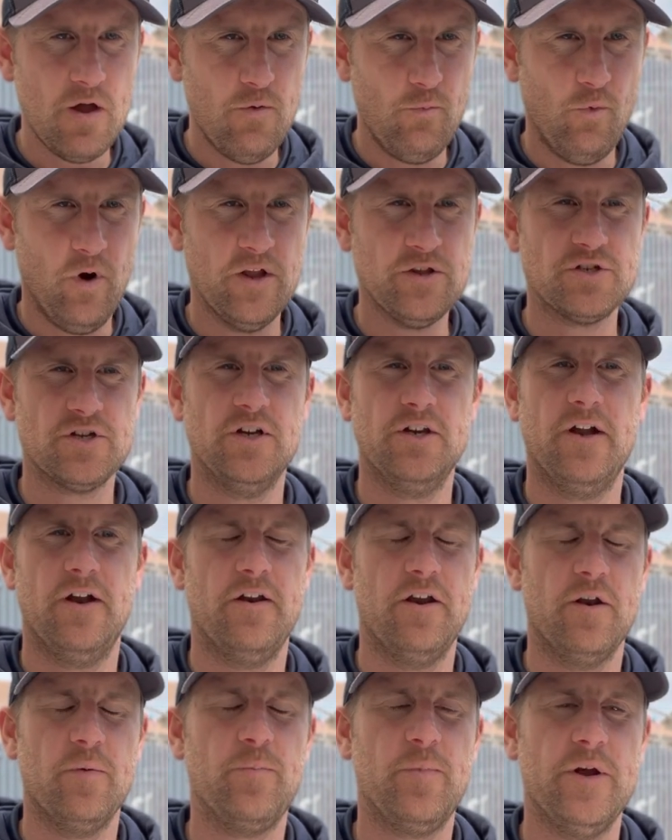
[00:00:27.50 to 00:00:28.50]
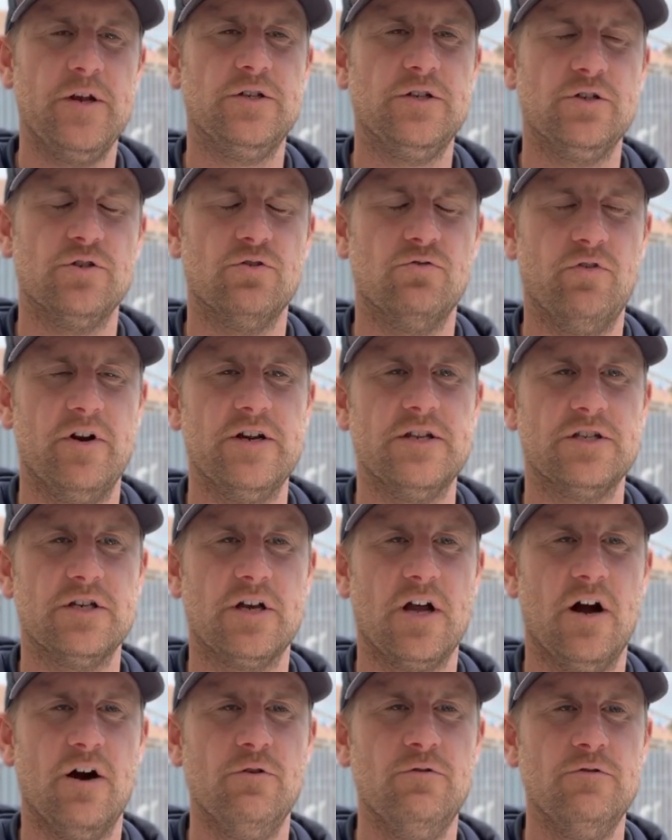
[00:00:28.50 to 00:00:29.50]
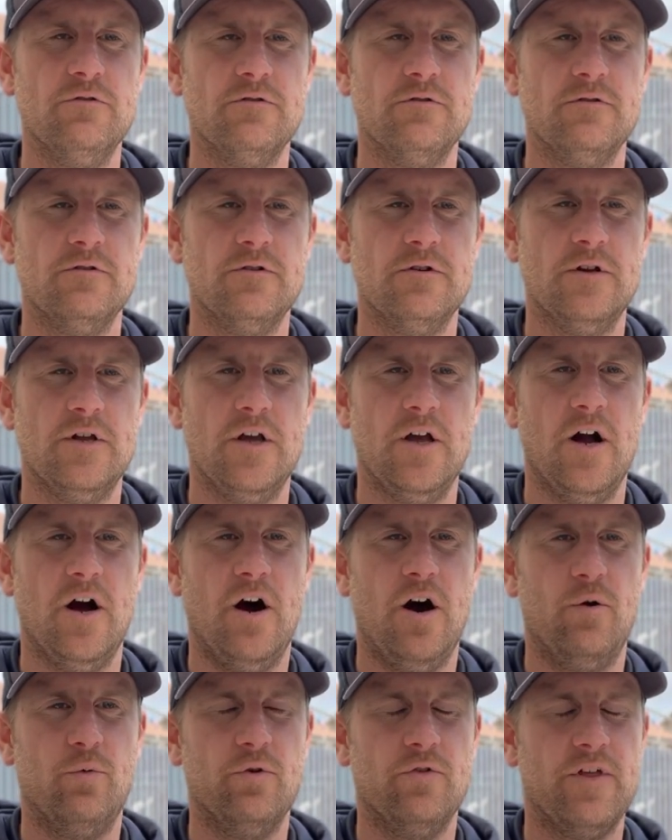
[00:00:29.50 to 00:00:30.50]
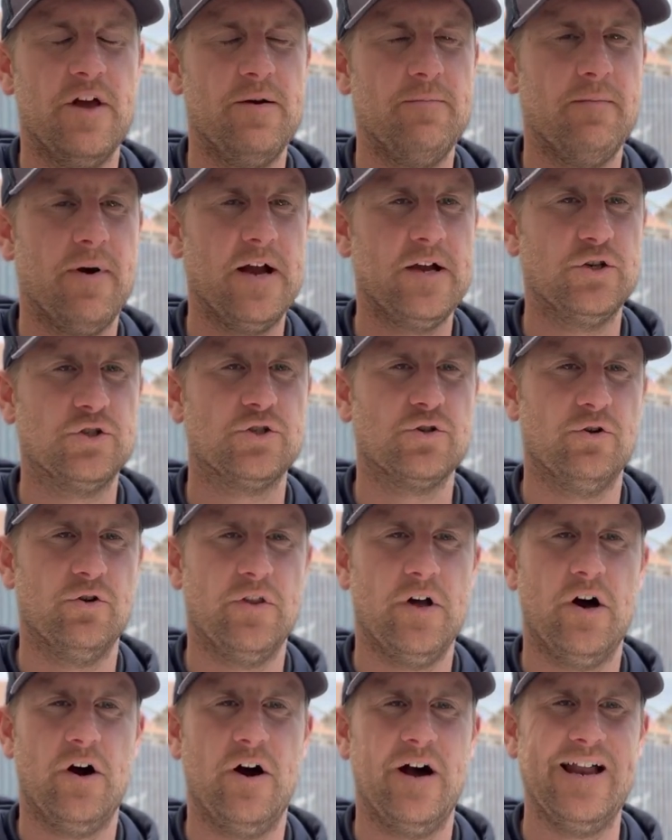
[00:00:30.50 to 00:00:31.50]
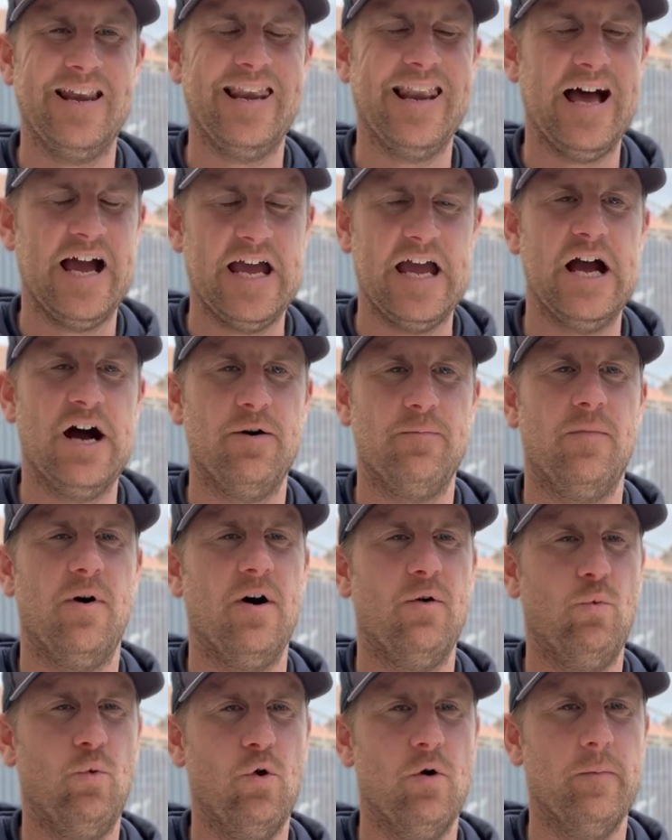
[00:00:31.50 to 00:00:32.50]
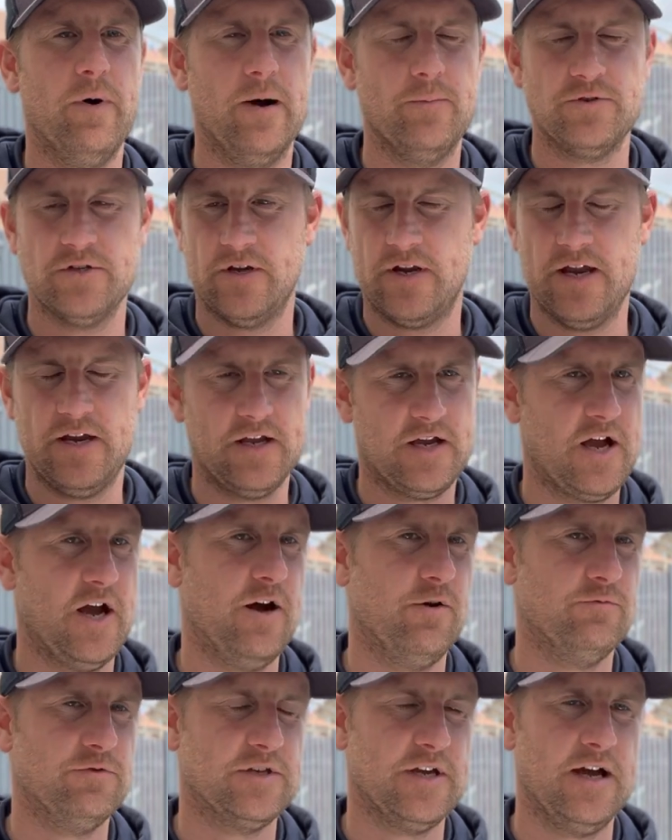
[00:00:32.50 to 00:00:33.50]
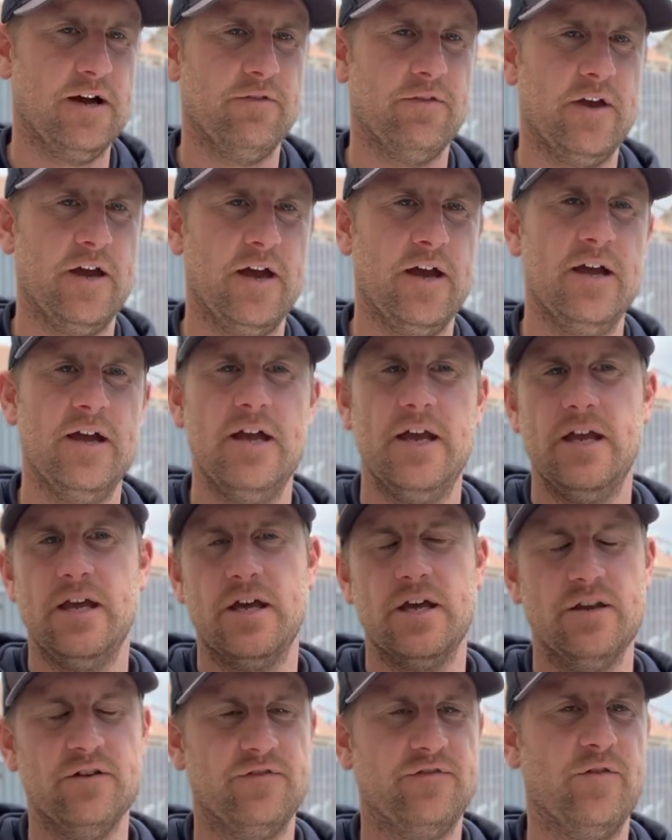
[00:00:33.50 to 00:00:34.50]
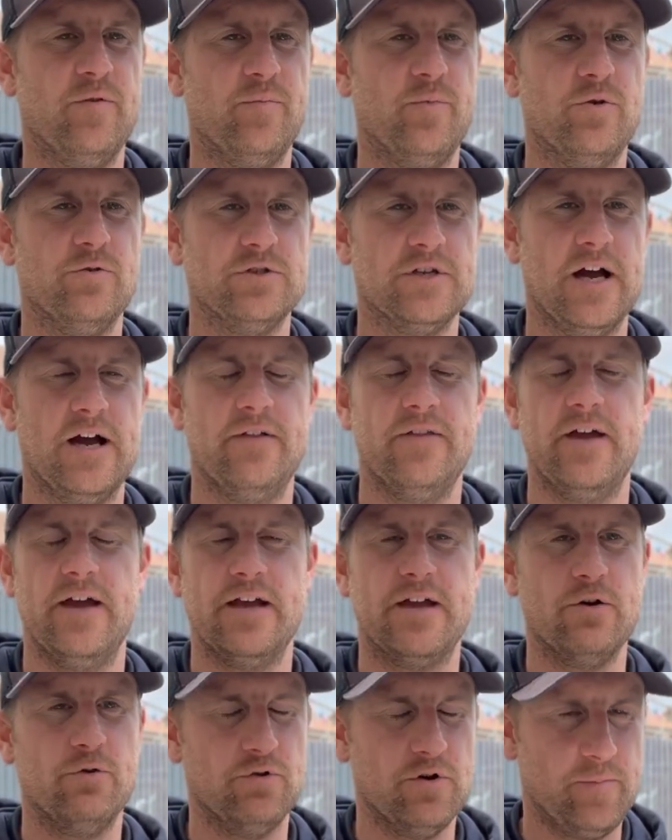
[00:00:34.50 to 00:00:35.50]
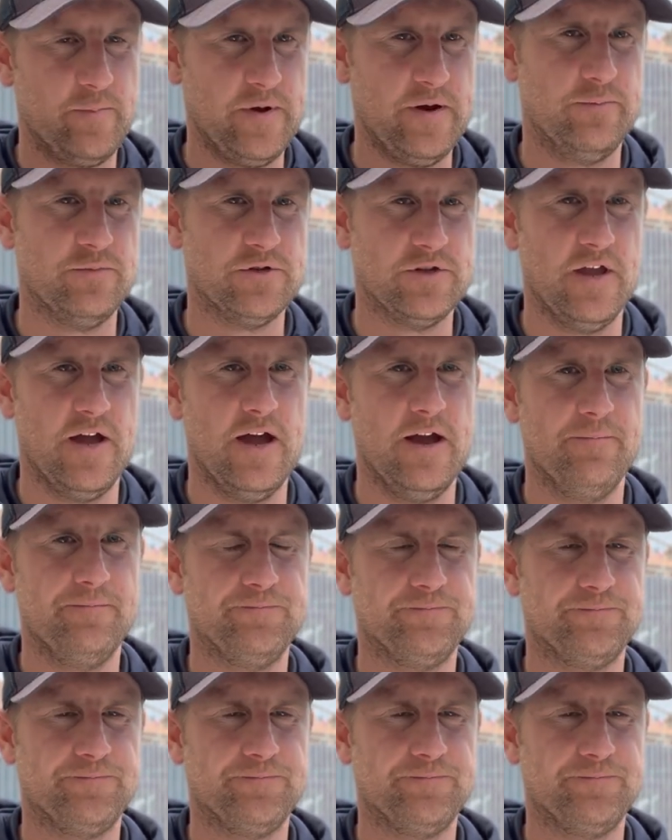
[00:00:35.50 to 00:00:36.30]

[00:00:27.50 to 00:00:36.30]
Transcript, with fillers: Once I know that the pitch is all ready to go, I will then make sure that I lay out my warm-up. So get the cones out there, get the footballs out there, get all the bibs there.